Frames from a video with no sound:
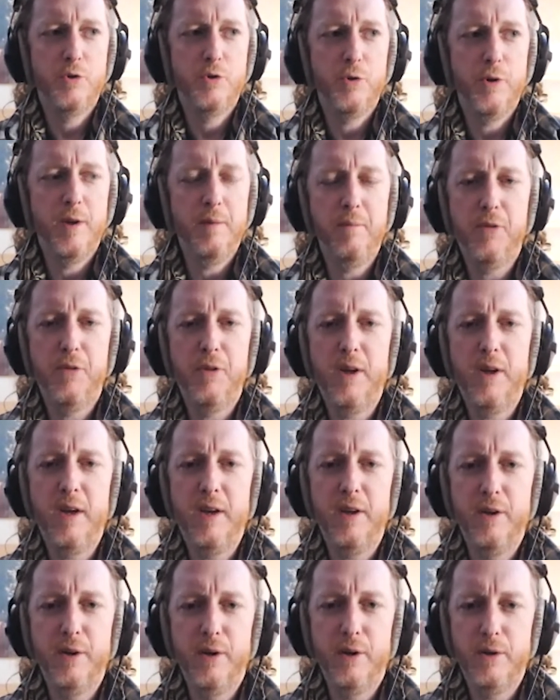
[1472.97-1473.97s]
Dream
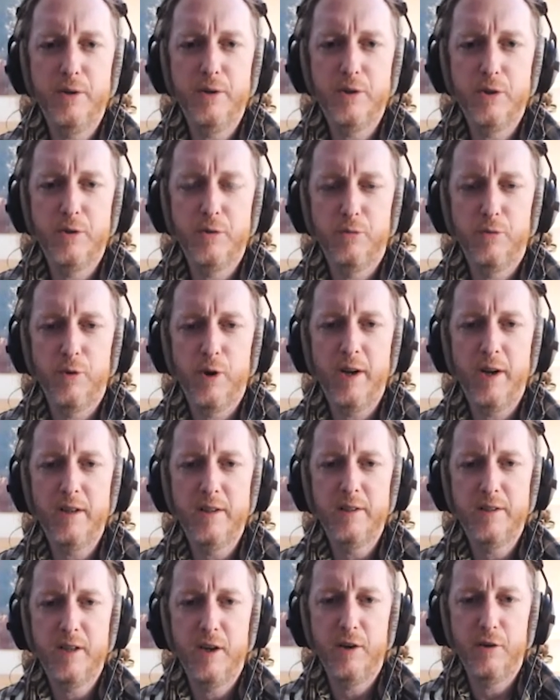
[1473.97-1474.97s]
Theater to
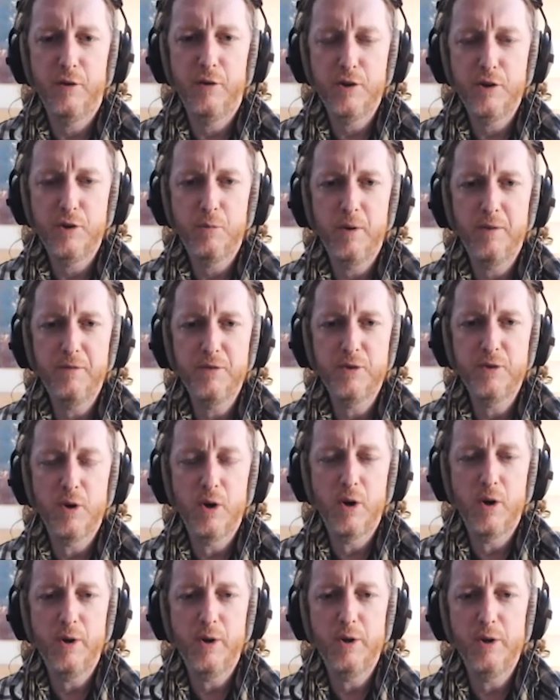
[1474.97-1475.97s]
write a Taylor Swift
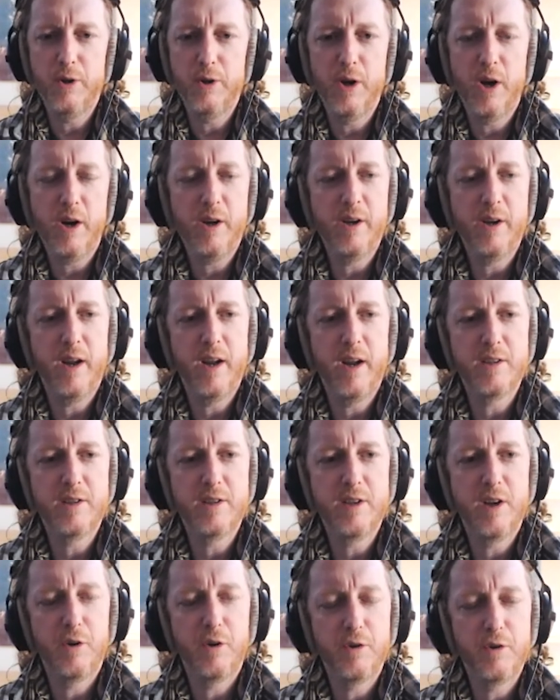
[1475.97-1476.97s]
song, and you're not going to
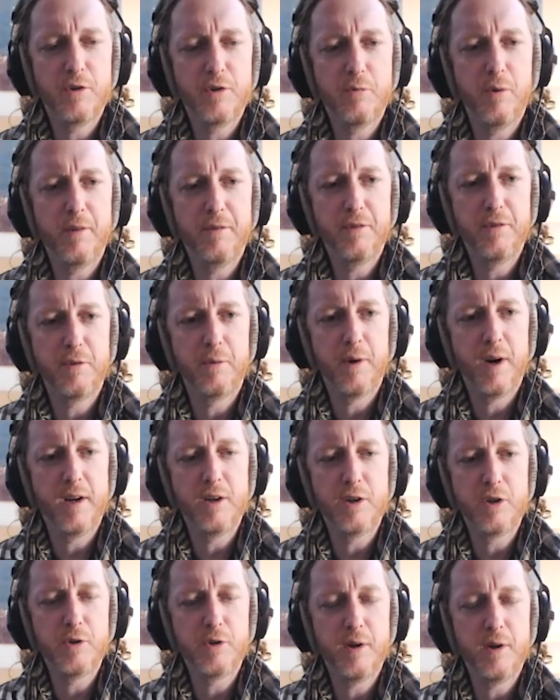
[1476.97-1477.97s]
ask Taylor Swift to
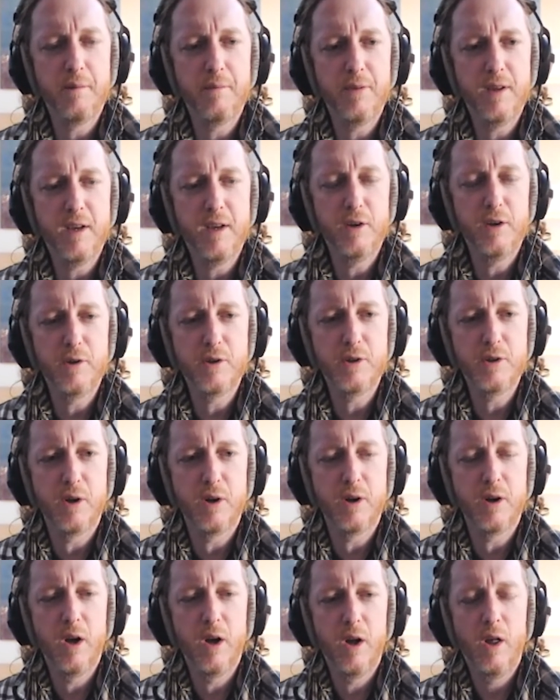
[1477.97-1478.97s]
write a Dream Theater
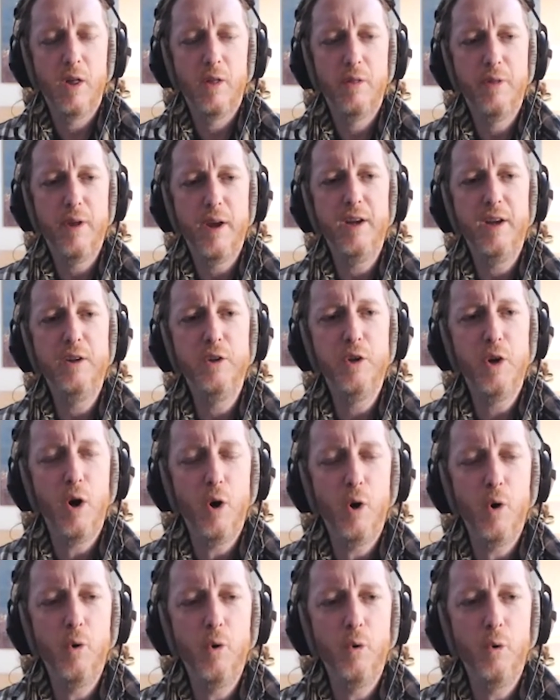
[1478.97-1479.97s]
song. Right. They
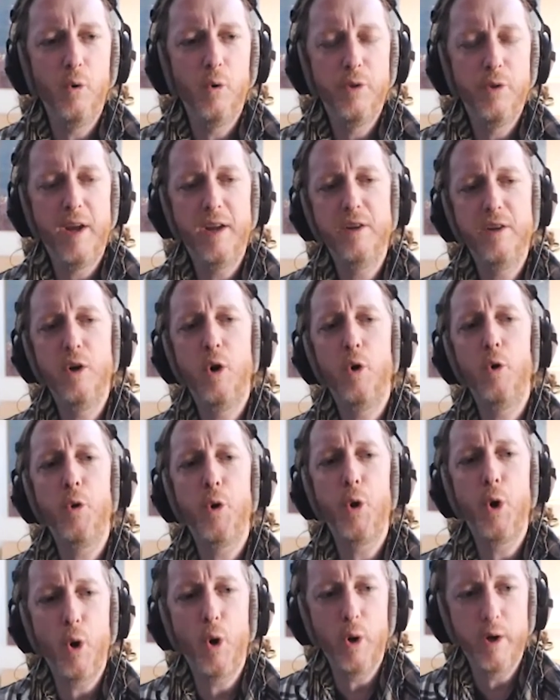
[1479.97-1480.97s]
know they know
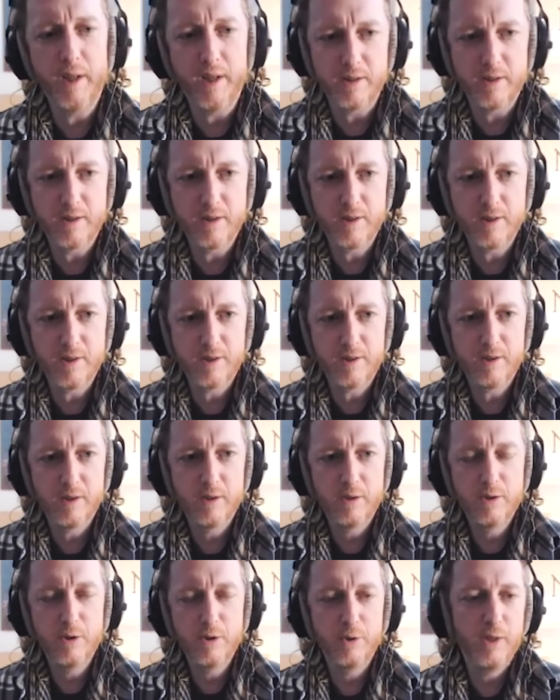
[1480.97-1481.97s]
their audience,
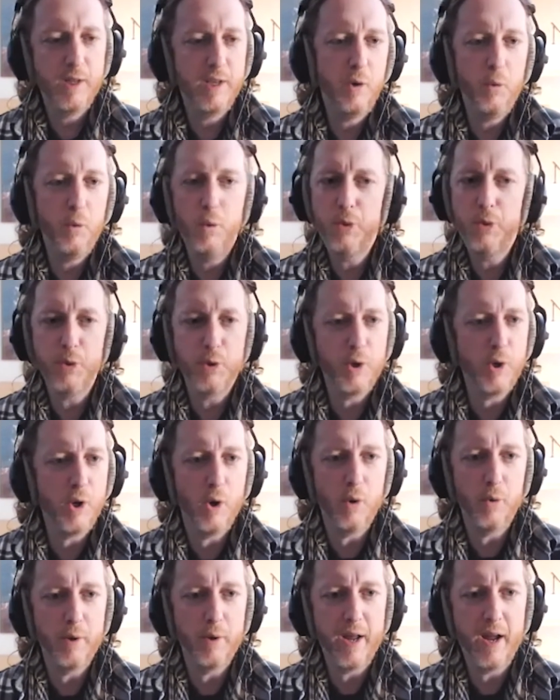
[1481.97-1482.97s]
so they know what they're
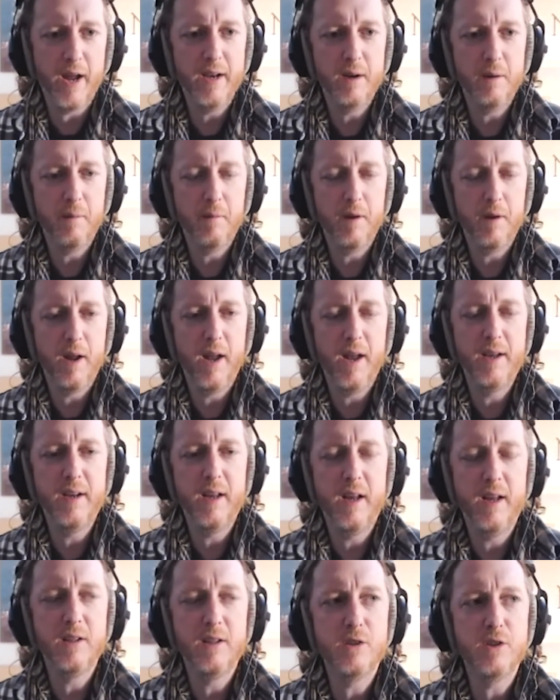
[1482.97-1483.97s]
going at,
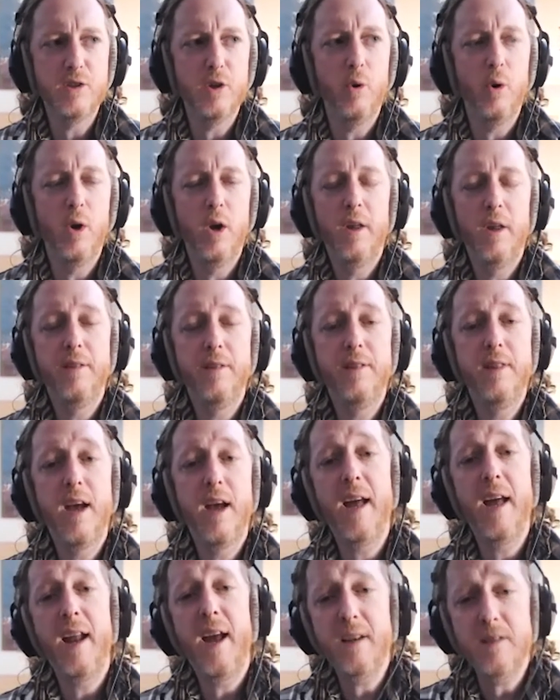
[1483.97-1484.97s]
and and so
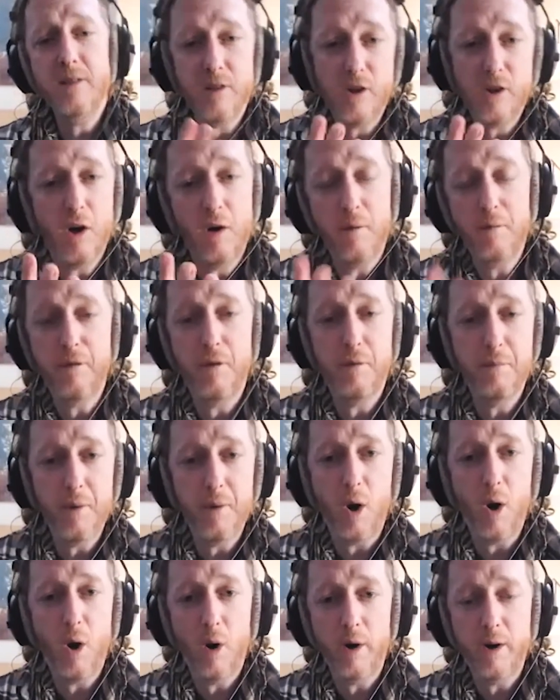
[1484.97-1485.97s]
that has to come from
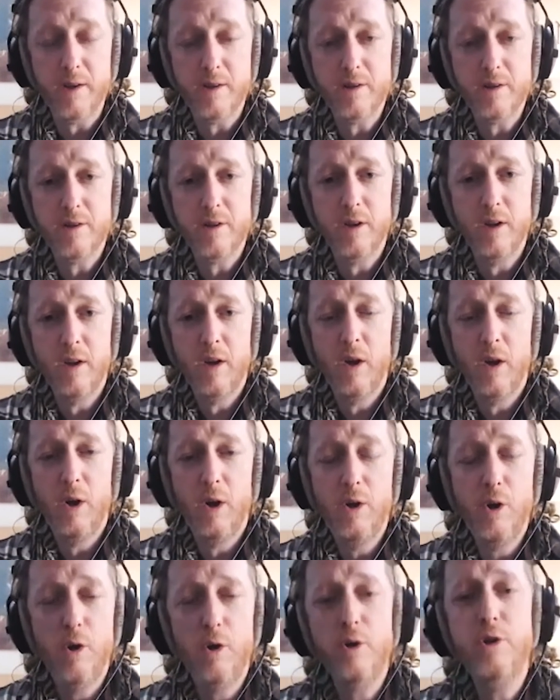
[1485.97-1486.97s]
the artist.
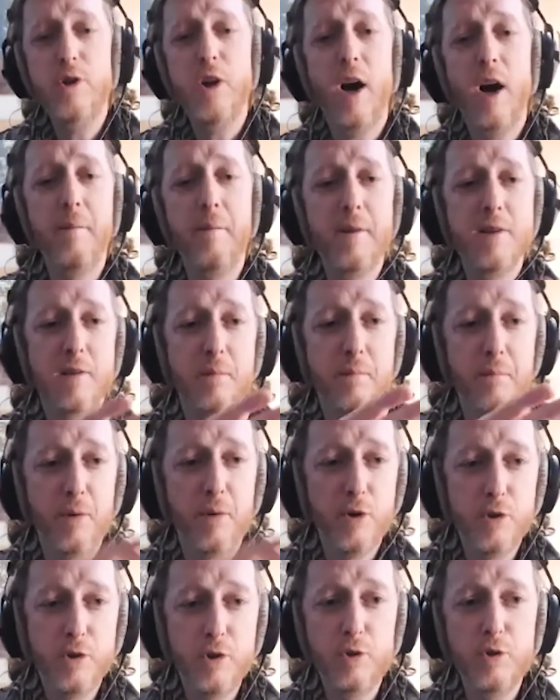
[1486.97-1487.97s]
Okay. Your job as a
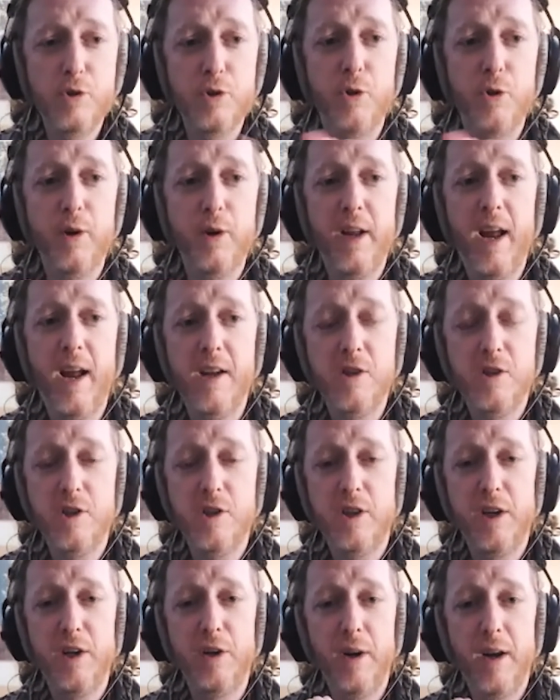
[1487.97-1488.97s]
producer and
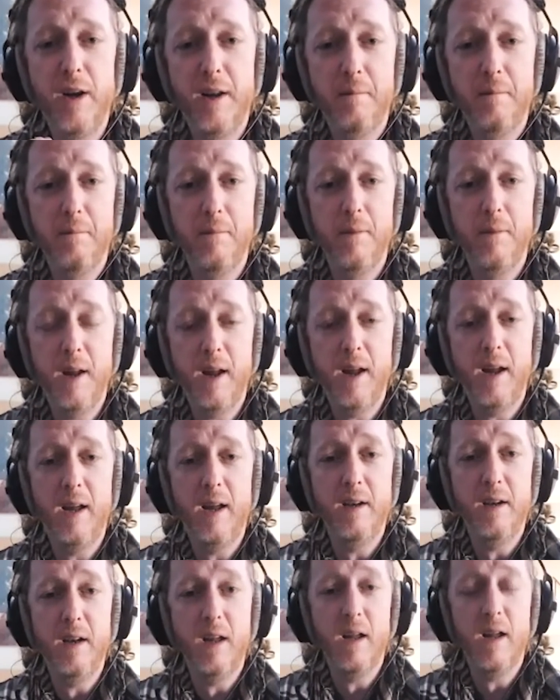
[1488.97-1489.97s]
engineer in
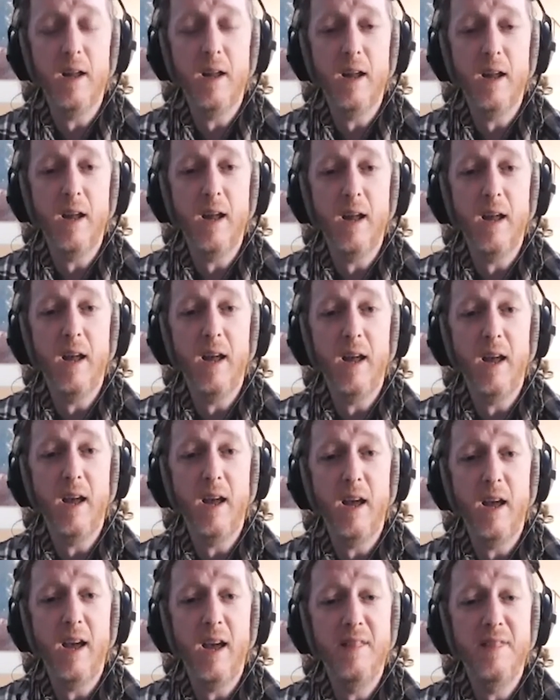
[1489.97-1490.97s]
in
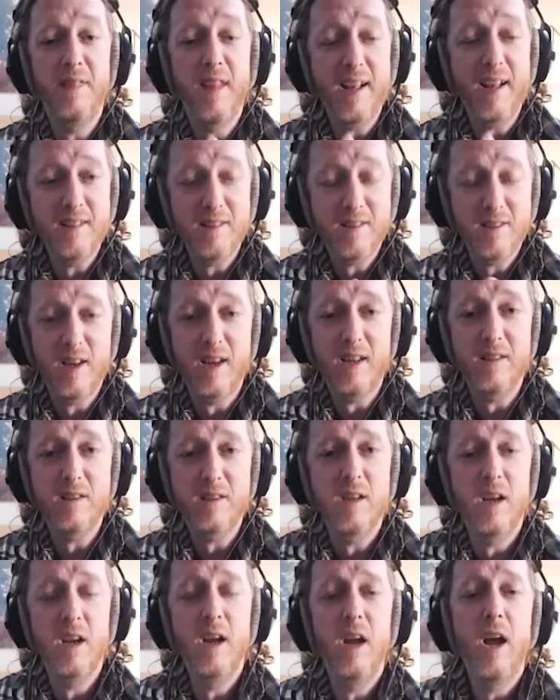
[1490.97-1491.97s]
in that
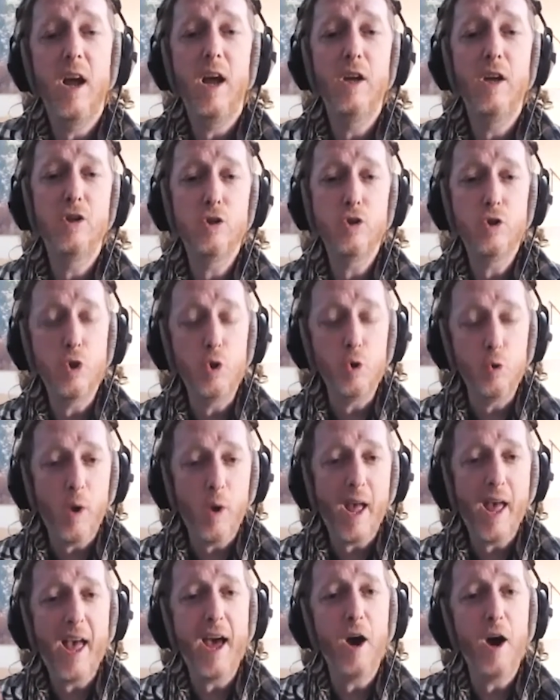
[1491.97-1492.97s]
sense is
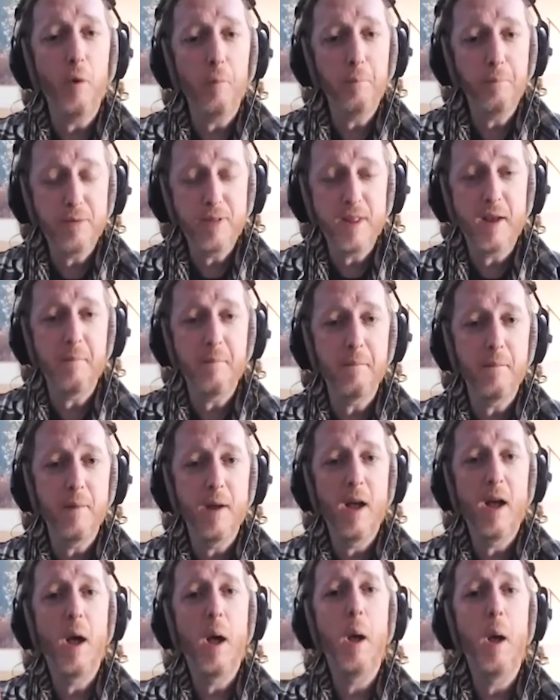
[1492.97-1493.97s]
to help
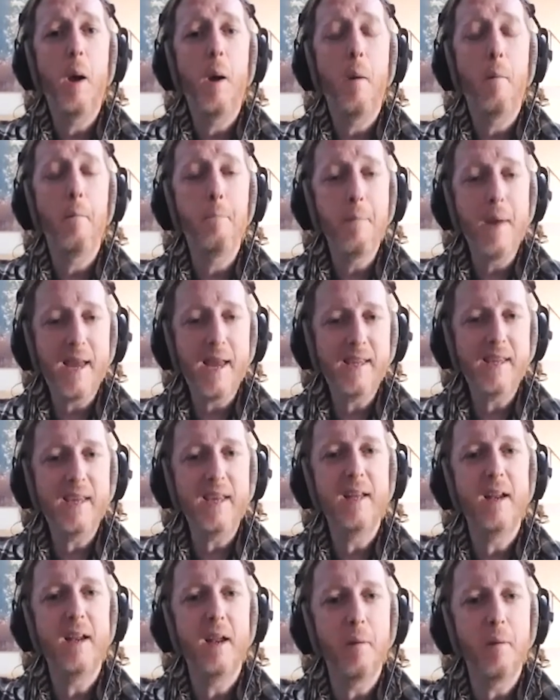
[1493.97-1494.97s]
them
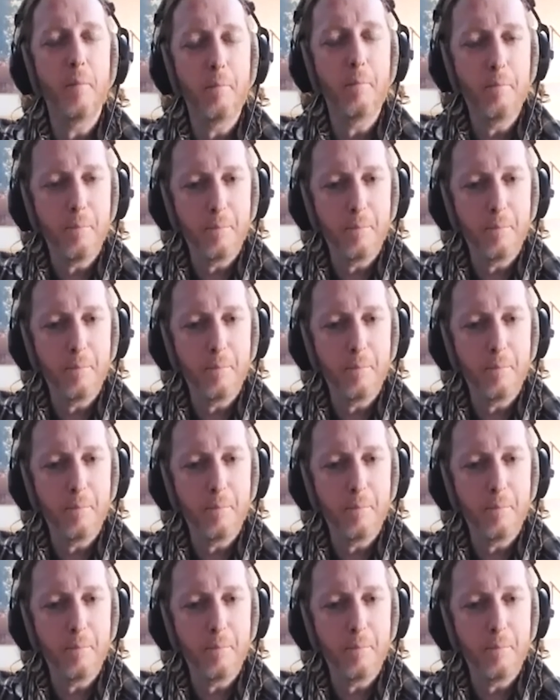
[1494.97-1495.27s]
make it